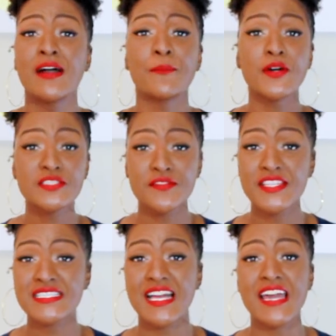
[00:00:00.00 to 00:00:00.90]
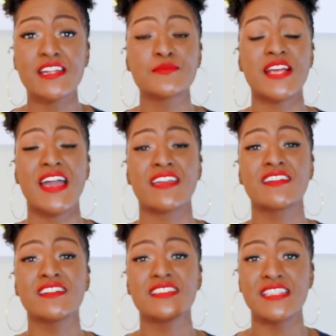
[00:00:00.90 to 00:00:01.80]
Most of these items I
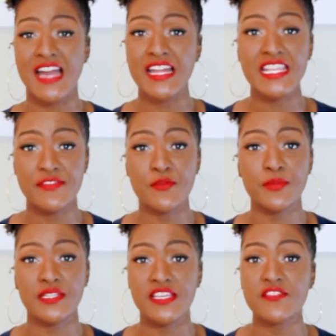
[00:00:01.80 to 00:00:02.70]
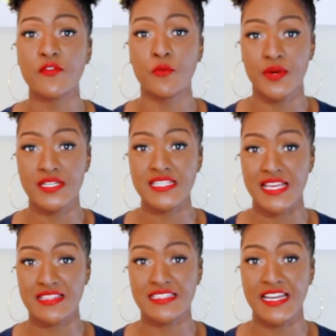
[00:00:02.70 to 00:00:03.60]
could not even believe was
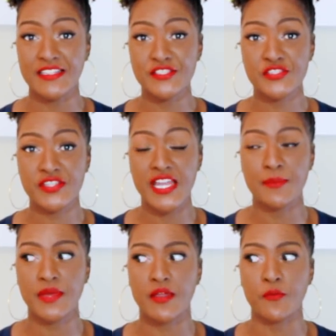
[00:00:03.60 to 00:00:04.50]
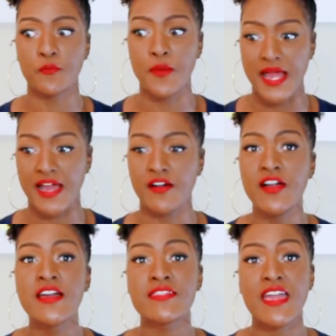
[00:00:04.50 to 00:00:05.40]
at the Dollar Tree. I'm like, wow,
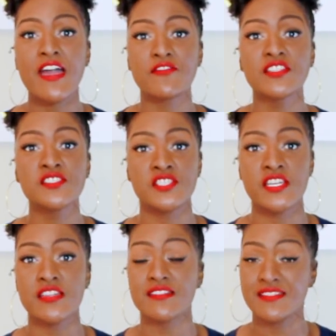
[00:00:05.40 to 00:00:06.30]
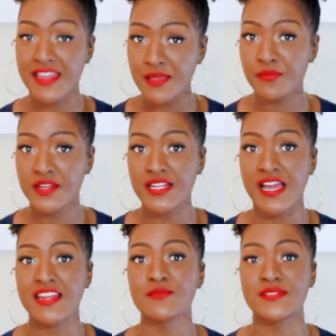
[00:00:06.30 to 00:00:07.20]
they have legit name brand
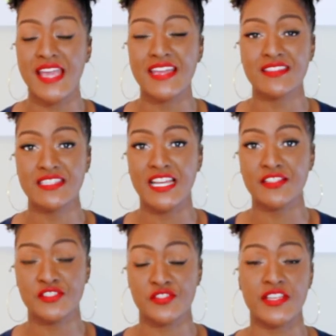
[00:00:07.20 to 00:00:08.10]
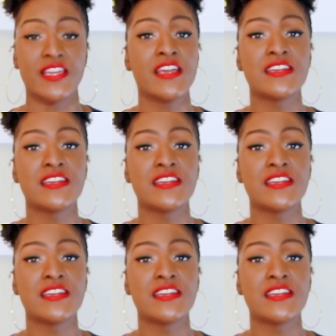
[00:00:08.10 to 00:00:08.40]
items at the Dollar Tree.